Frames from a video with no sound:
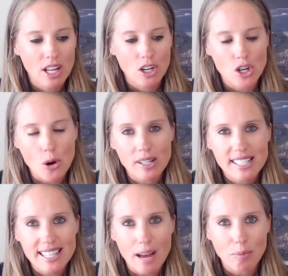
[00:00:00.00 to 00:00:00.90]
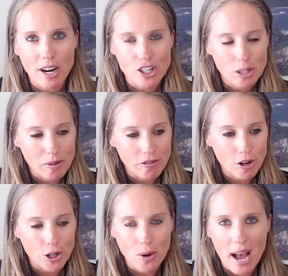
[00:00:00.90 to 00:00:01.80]
noticing that pressure before
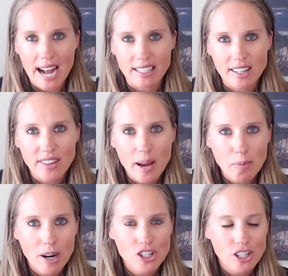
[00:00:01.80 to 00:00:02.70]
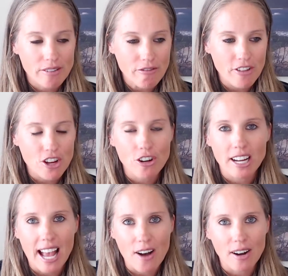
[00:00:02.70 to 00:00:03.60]
you act on that pressure, and
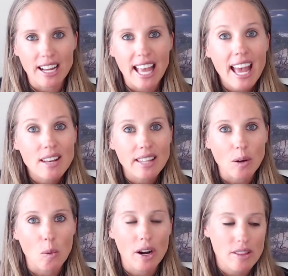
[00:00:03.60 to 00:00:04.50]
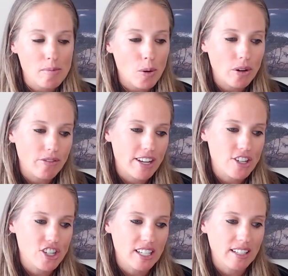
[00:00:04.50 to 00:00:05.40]
figuring out, again, like where the
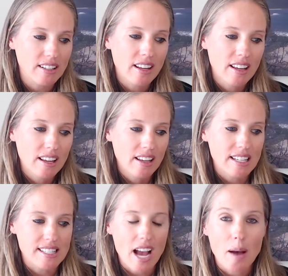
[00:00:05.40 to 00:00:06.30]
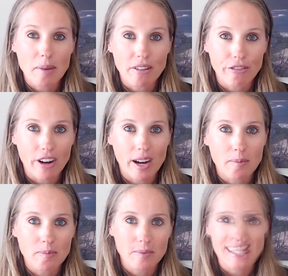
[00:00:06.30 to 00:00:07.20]
motivation is coming
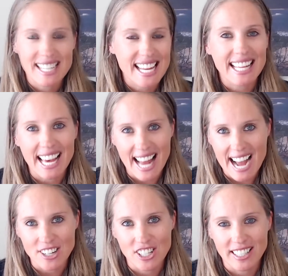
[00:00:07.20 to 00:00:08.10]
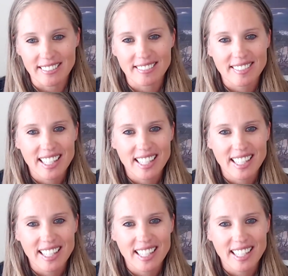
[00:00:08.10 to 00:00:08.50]
from to take that action.